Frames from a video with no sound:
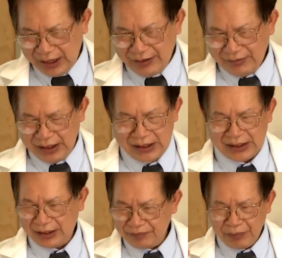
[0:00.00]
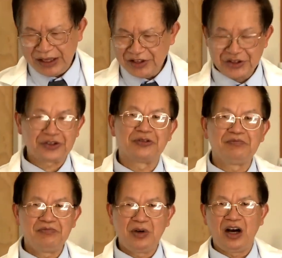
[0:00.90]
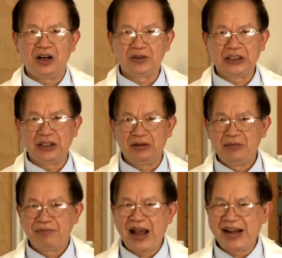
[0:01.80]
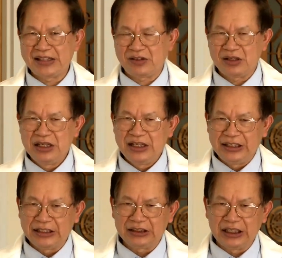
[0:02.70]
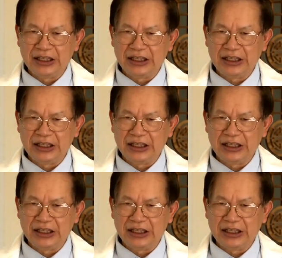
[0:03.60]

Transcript: that is the mainstream of the past that